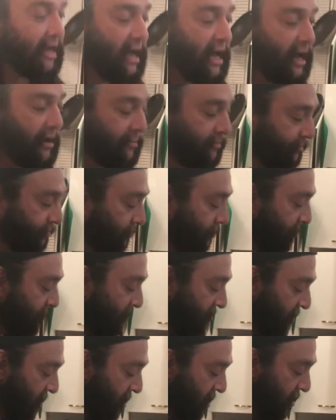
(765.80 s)
that.
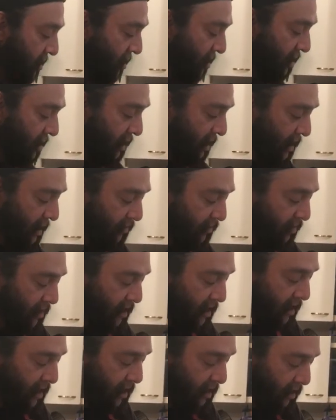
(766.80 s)
And
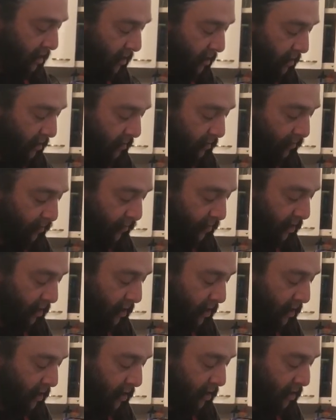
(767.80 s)
then,
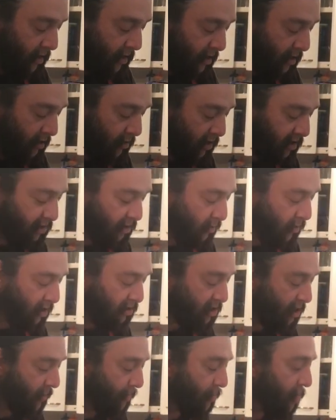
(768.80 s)
you know what,
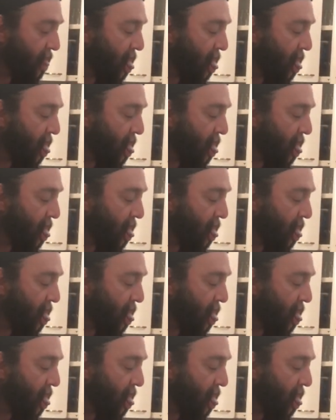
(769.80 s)
watch out.